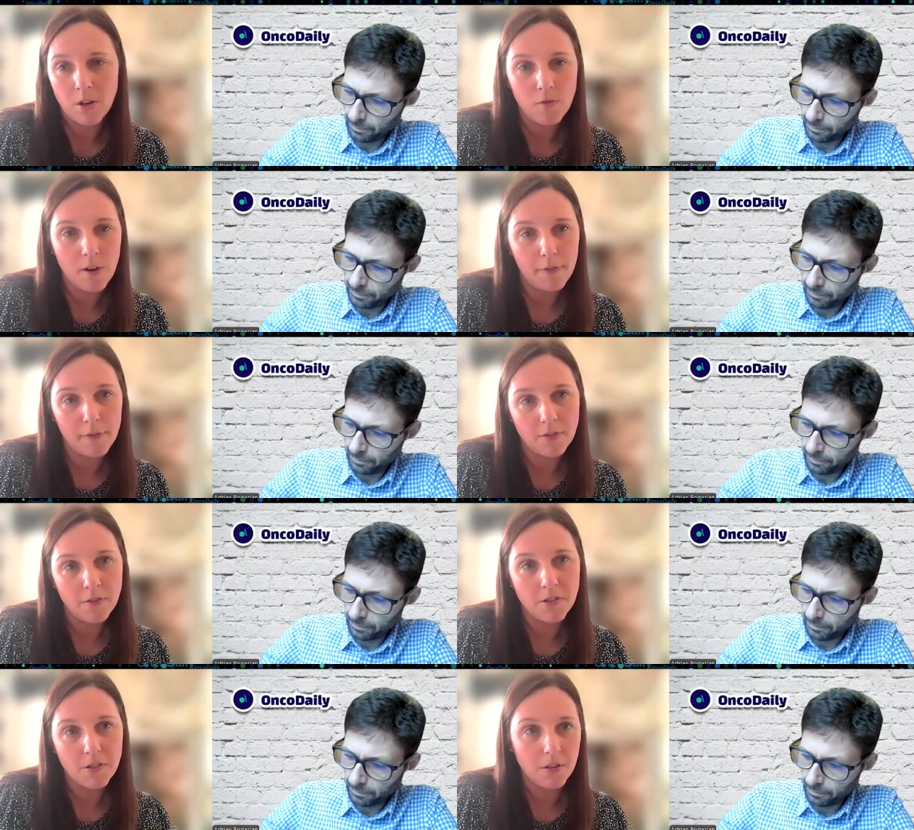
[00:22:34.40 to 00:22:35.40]
Speaker 1: was no
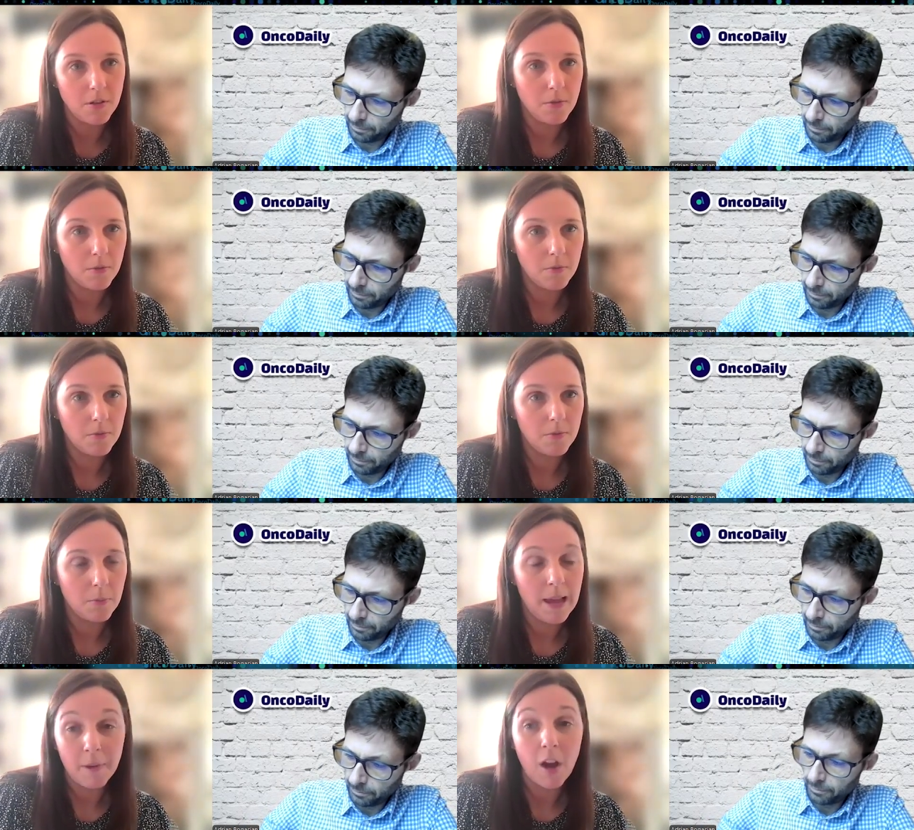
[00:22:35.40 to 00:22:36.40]
reference to
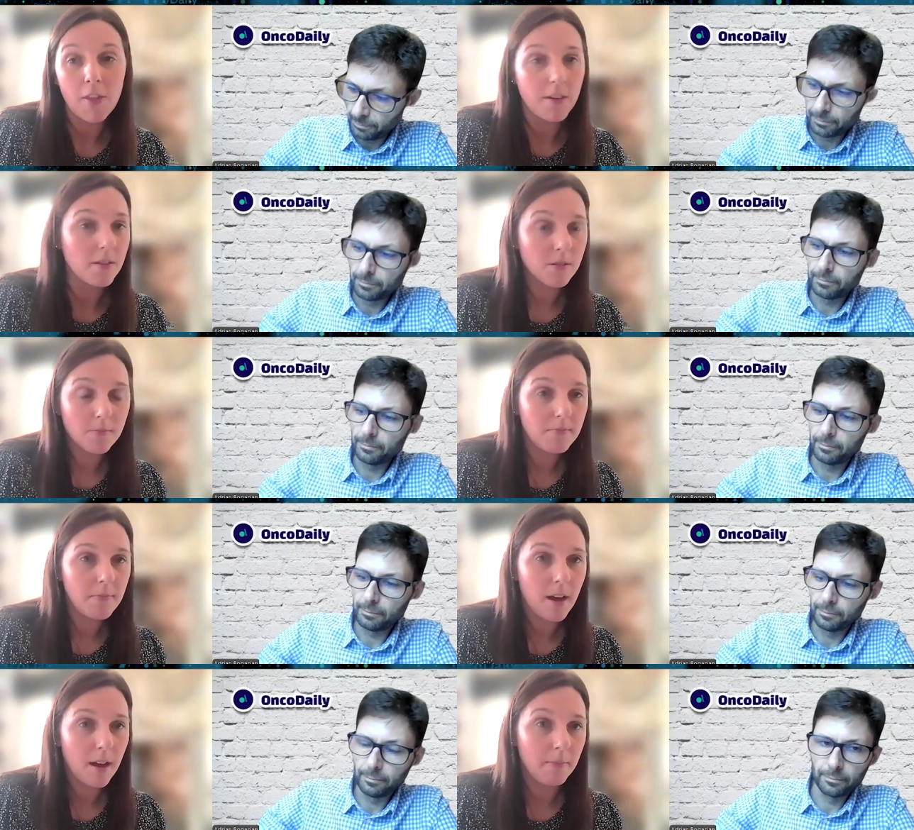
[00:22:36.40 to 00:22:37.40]
blaming others.
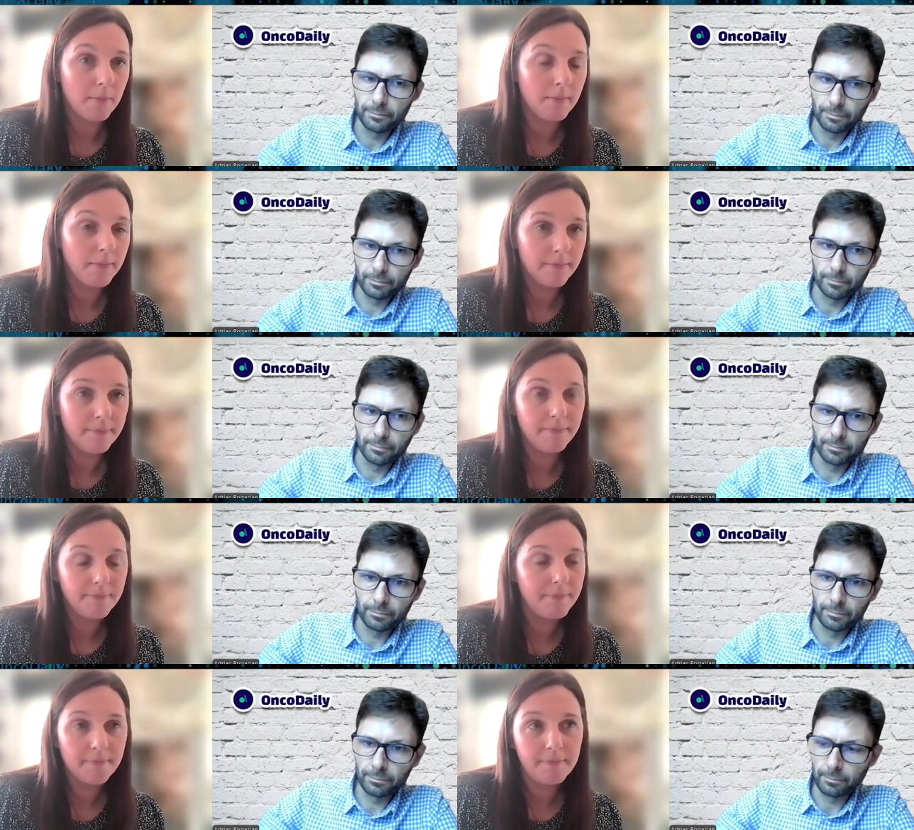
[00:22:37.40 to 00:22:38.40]
Um,
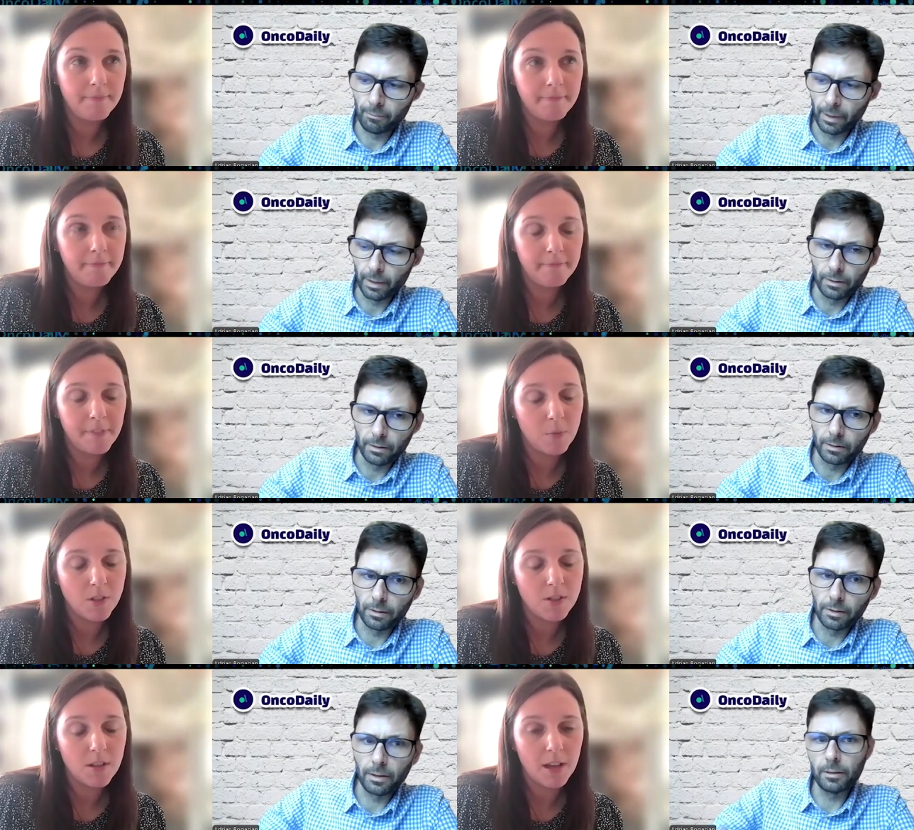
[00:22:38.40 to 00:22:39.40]
uh, it,
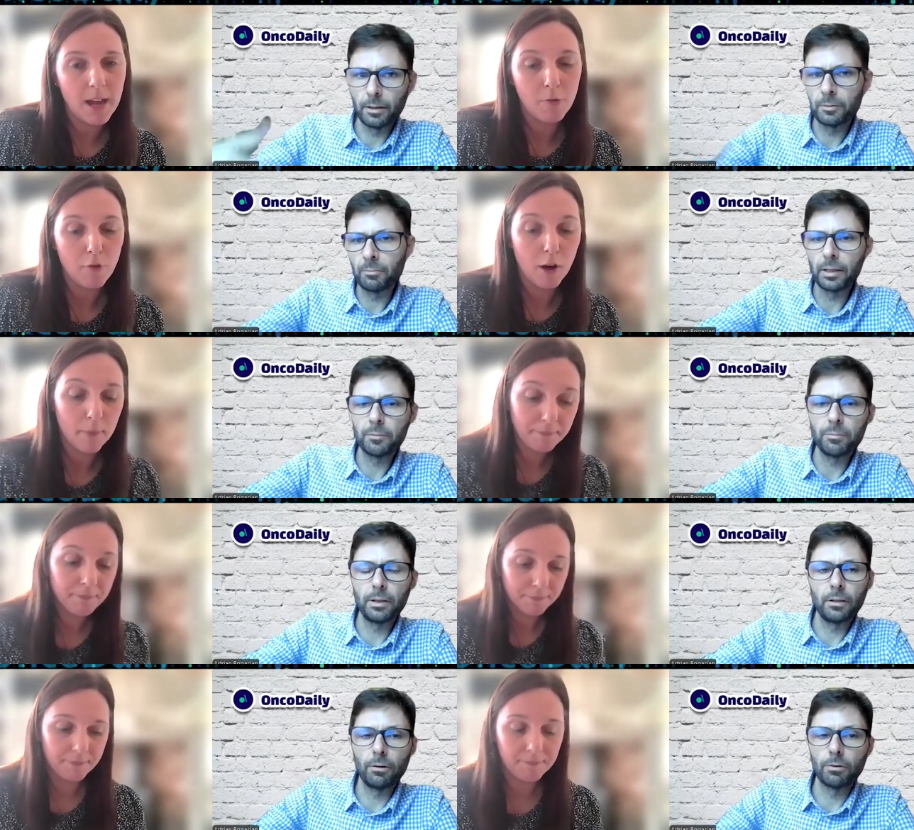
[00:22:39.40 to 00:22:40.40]
was, it, it might
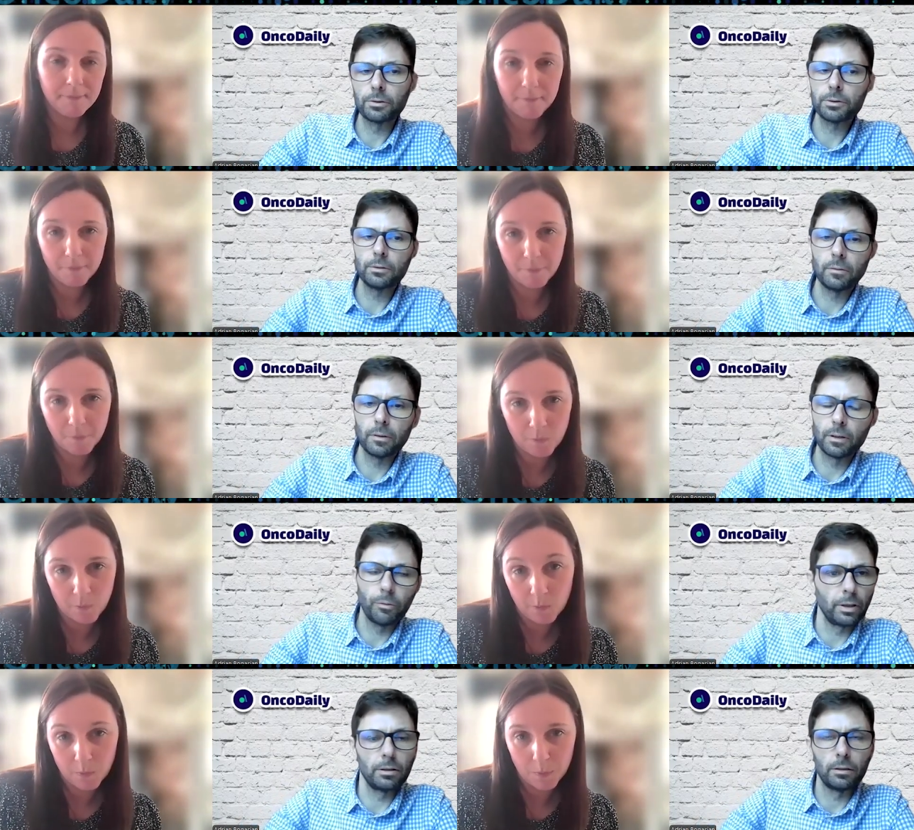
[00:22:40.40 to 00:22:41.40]
be
Speaker 2: also a,
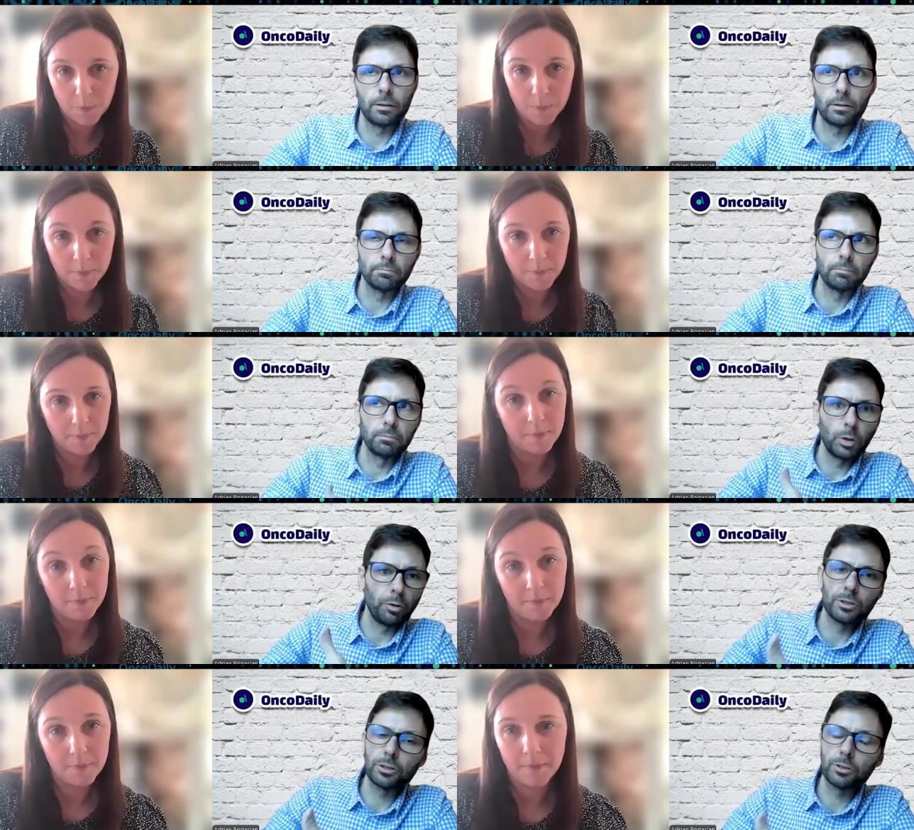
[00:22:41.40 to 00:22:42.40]
que- a
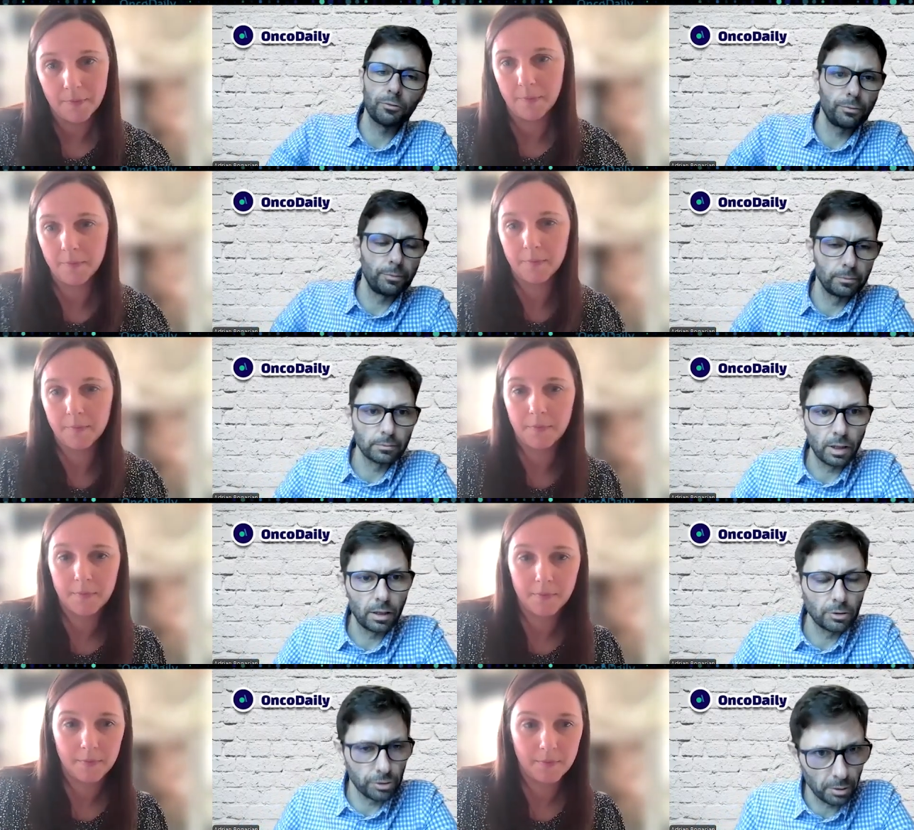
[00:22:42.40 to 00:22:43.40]
question of
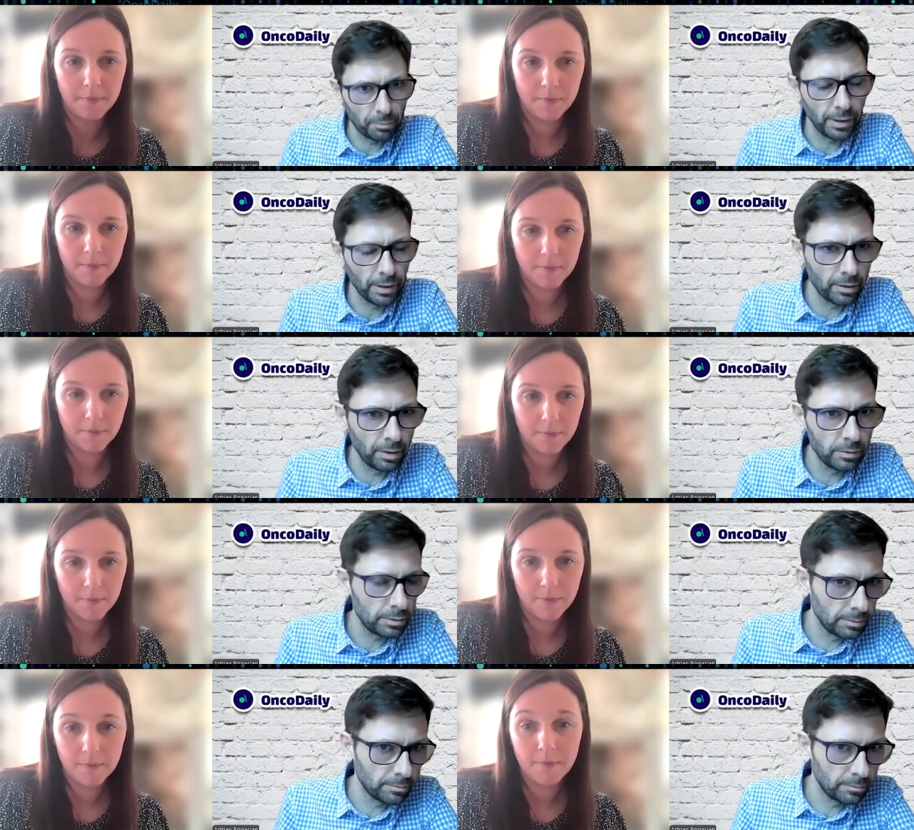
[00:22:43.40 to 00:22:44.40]
cultural
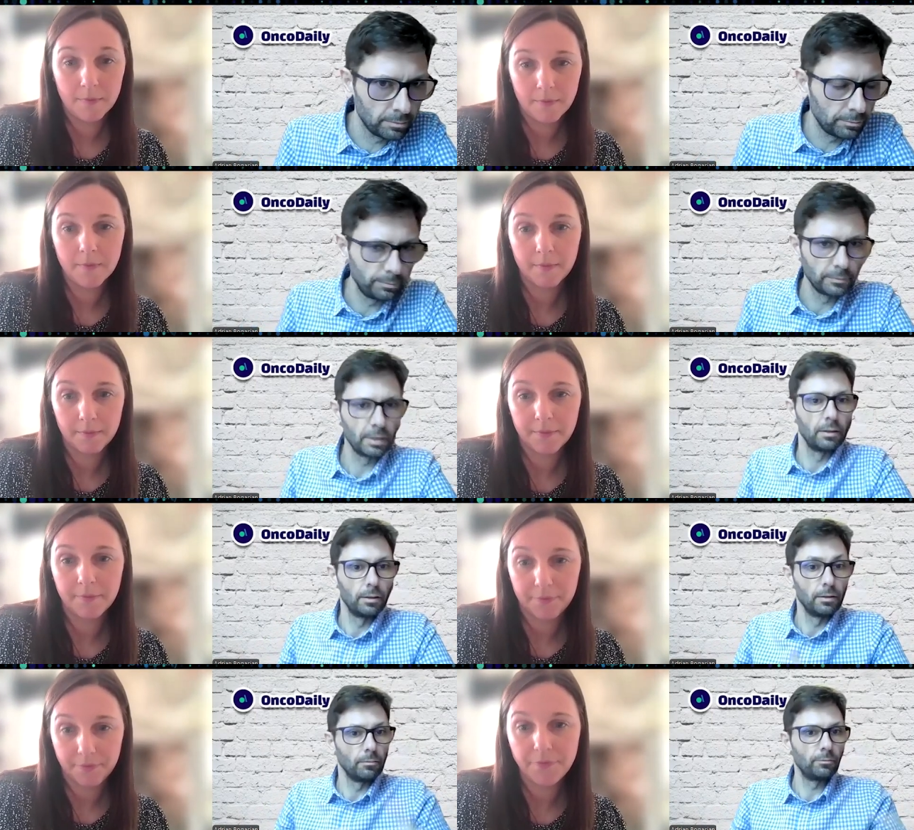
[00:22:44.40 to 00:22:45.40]
background
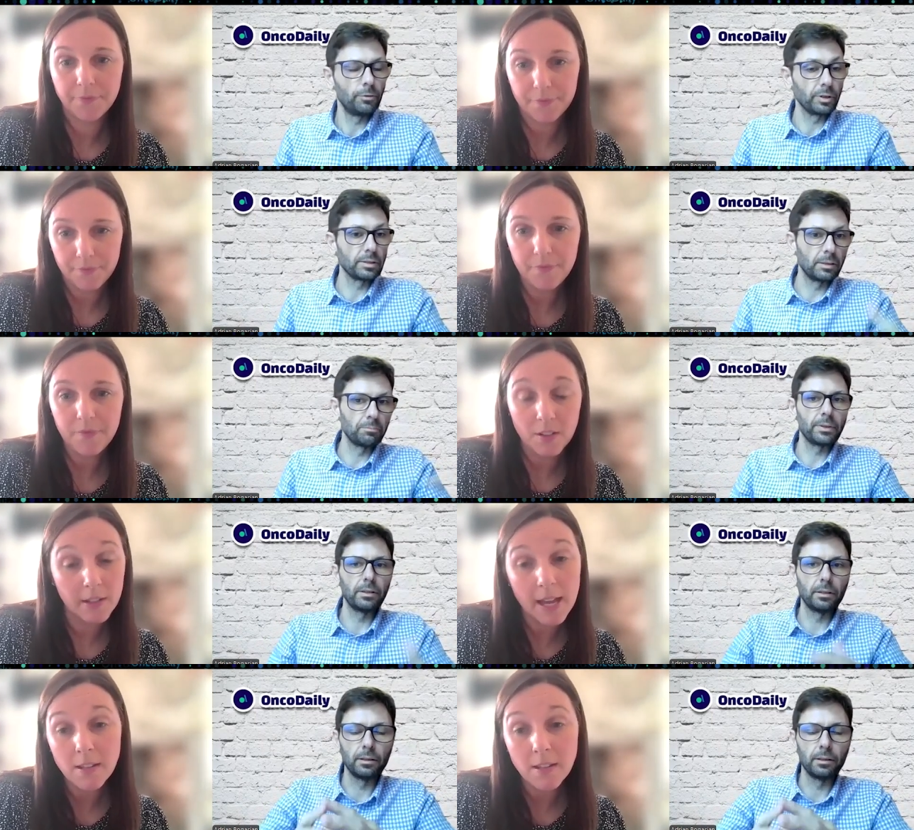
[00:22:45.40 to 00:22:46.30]
for example, in,